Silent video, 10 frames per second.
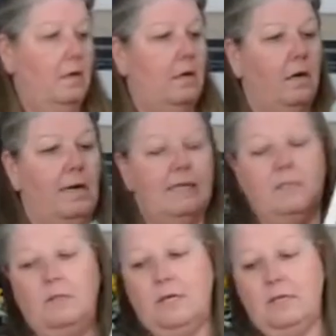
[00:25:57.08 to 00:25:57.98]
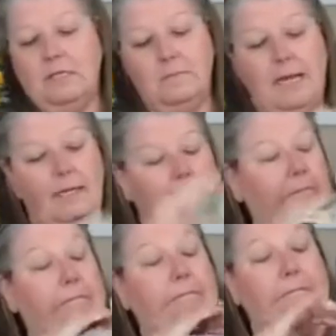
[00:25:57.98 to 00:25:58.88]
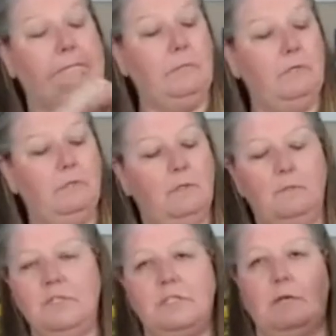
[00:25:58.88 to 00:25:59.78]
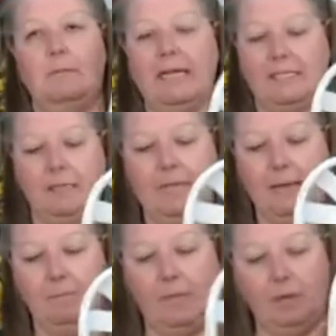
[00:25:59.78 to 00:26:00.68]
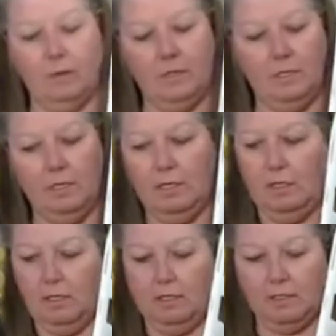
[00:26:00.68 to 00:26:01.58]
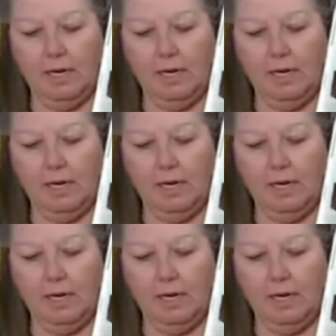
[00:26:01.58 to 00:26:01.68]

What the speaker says: Alright, so there is my... I'm just going to mess up that bow. It's